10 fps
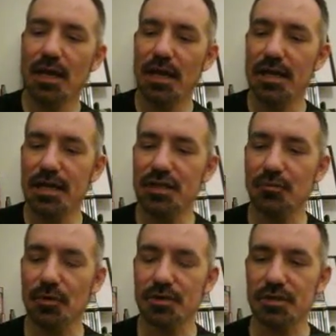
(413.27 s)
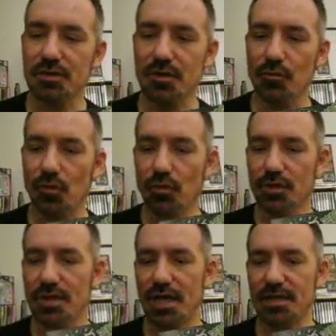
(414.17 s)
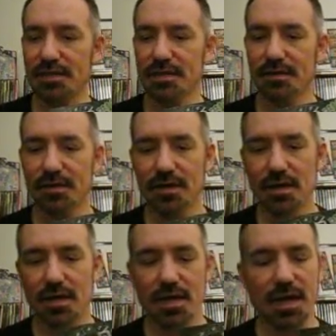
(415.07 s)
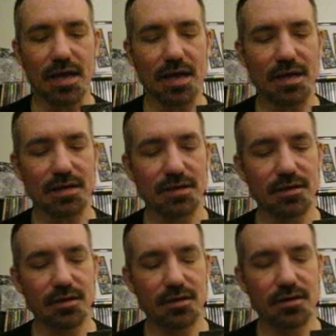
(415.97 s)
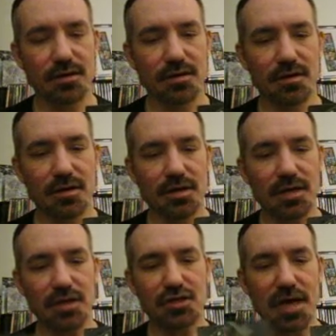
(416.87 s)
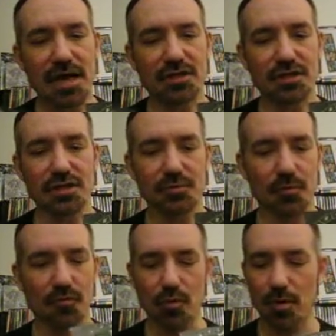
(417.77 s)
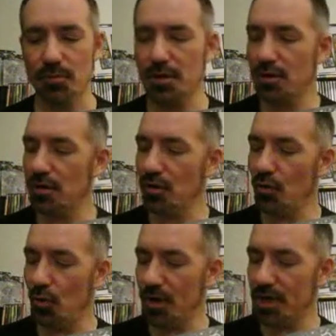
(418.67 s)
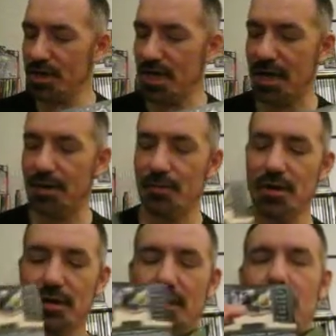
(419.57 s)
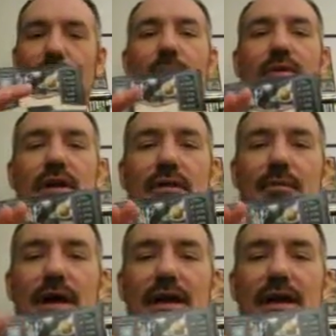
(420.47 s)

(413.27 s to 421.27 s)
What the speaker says: And each person's going to roll the dice, and each action is performed one at a time by putting them on